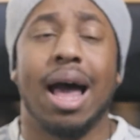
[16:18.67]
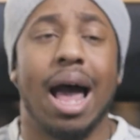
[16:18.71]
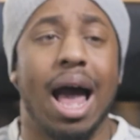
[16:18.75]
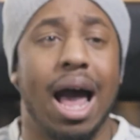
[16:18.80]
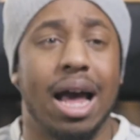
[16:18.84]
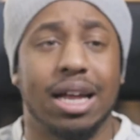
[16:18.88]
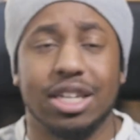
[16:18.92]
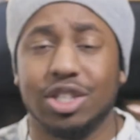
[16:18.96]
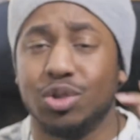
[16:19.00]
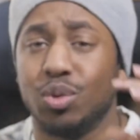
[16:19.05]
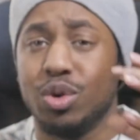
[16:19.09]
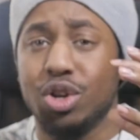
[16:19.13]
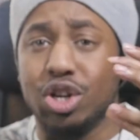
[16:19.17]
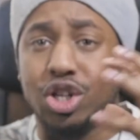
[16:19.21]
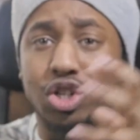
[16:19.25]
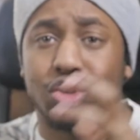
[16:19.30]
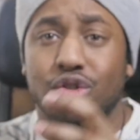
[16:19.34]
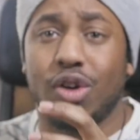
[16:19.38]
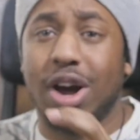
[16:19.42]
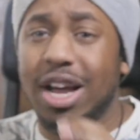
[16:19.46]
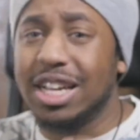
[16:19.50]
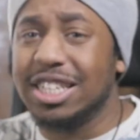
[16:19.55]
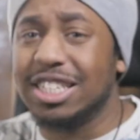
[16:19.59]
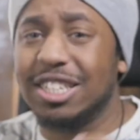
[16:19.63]
And when you're
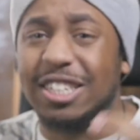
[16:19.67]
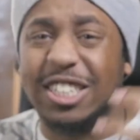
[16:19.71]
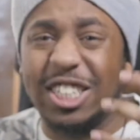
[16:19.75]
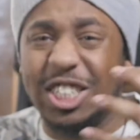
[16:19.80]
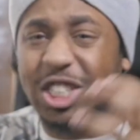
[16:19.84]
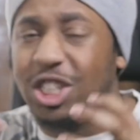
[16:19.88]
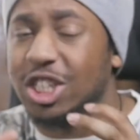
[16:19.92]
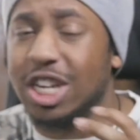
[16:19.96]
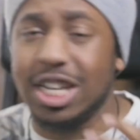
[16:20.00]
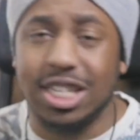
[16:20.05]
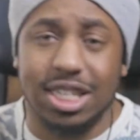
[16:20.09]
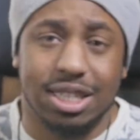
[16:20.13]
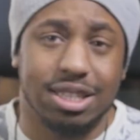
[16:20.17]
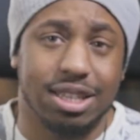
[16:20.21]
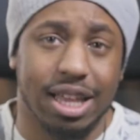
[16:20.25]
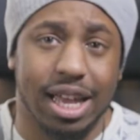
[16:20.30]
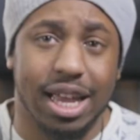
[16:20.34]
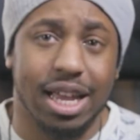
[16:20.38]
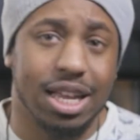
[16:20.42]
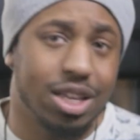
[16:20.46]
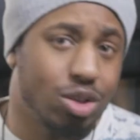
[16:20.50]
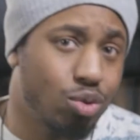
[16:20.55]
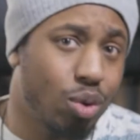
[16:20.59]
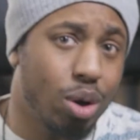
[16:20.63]
trying to adjust
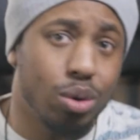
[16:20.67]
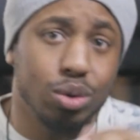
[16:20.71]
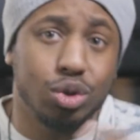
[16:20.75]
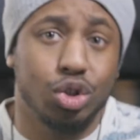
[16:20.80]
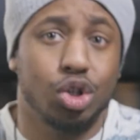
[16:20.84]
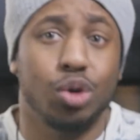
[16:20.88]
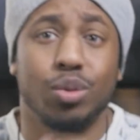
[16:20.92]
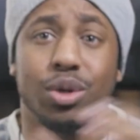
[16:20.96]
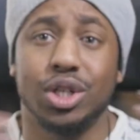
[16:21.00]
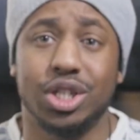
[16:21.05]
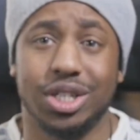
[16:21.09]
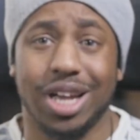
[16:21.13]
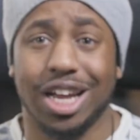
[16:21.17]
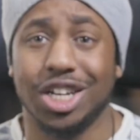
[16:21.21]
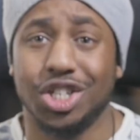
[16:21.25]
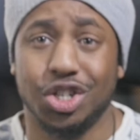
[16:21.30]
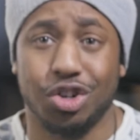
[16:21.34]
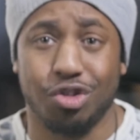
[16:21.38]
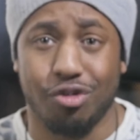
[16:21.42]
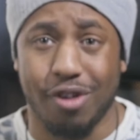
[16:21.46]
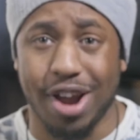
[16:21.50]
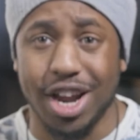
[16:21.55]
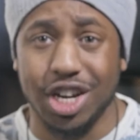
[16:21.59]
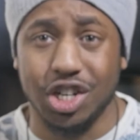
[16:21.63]
things, when I was doing
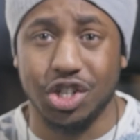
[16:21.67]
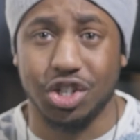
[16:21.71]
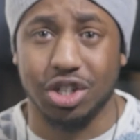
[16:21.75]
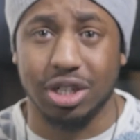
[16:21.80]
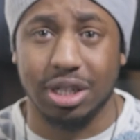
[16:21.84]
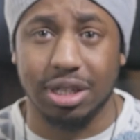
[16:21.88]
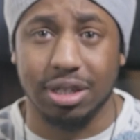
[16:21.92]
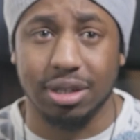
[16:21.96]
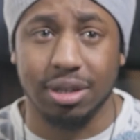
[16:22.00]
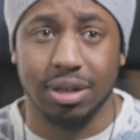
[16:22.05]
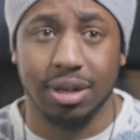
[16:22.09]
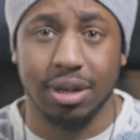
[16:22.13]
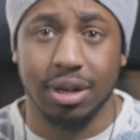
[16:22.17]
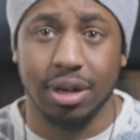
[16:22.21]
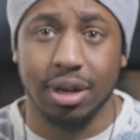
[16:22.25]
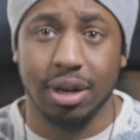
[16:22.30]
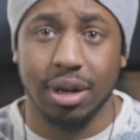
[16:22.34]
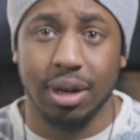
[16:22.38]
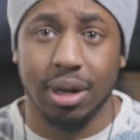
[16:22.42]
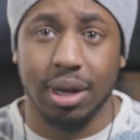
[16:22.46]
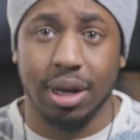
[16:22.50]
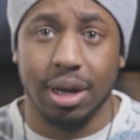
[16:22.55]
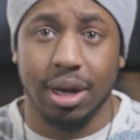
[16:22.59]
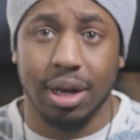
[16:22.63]
saturation,
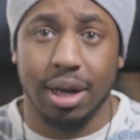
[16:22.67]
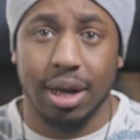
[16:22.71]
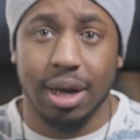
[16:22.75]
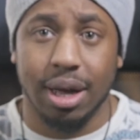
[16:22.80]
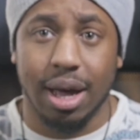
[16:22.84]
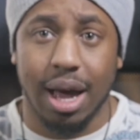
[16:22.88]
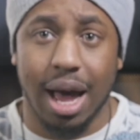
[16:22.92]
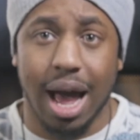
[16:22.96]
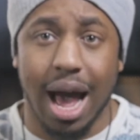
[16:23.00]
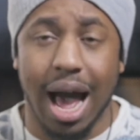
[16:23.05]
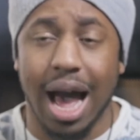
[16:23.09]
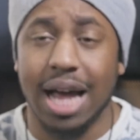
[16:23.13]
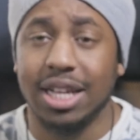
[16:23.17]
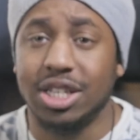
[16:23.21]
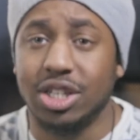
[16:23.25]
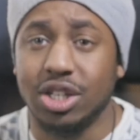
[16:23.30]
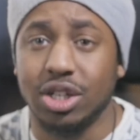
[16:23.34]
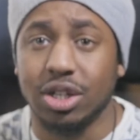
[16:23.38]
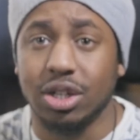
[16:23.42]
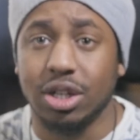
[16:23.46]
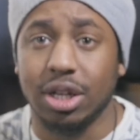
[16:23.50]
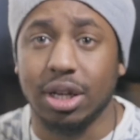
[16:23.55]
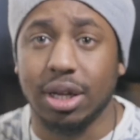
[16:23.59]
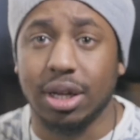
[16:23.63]
I had
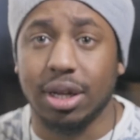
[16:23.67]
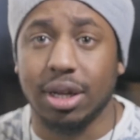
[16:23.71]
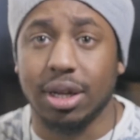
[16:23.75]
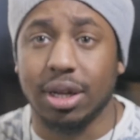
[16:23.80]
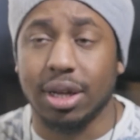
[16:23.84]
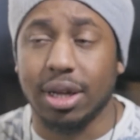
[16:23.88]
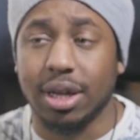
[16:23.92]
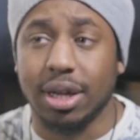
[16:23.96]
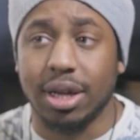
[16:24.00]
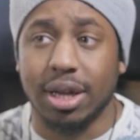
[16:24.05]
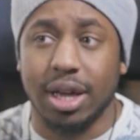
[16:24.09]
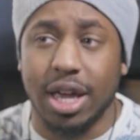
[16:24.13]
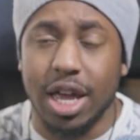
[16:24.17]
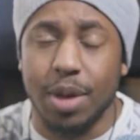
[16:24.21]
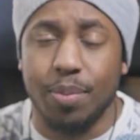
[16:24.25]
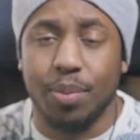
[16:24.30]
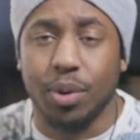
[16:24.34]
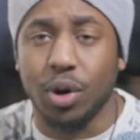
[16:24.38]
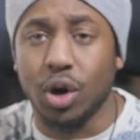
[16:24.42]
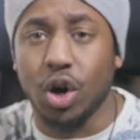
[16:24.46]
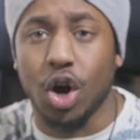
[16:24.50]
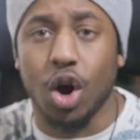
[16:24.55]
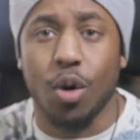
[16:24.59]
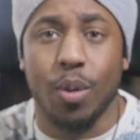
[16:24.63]
to
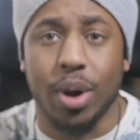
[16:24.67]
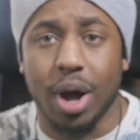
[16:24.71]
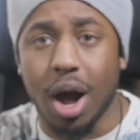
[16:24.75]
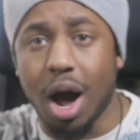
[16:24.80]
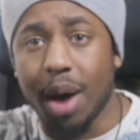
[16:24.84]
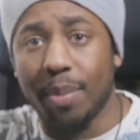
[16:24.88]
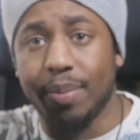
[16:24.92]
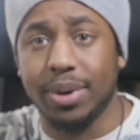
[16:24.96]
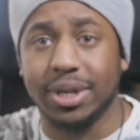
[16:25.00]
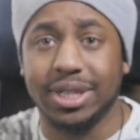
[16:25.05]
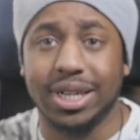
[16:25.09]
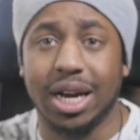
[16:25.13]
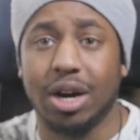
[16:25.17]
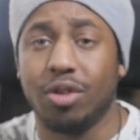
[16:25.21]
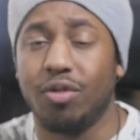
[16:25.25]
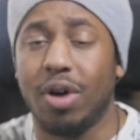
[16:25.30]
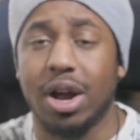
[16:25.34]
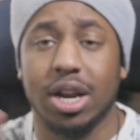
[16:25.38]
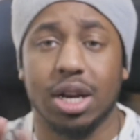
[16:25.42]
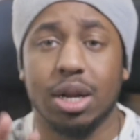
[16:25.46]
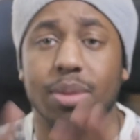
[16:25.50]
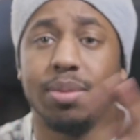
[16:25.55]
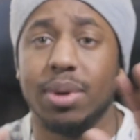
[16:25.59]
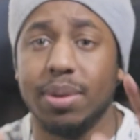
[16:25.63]
keep on going up and down.
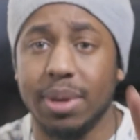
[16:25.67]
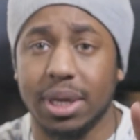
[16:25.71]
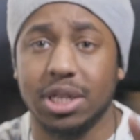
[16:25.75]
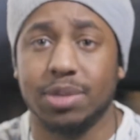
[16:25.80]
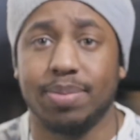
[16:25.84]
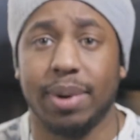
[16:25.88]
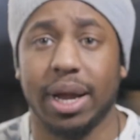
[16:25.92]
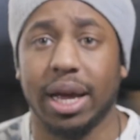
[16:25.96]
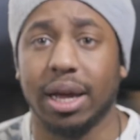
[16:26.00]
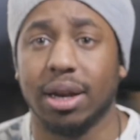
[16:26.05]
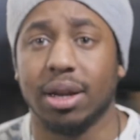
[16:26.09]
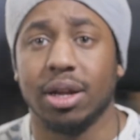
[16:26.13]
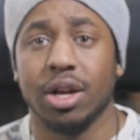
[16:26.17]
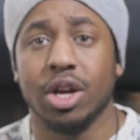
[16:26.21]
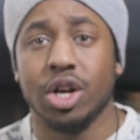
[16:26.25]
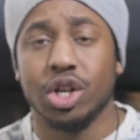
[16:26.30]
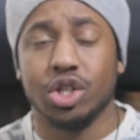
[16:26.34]
Right, let me explain.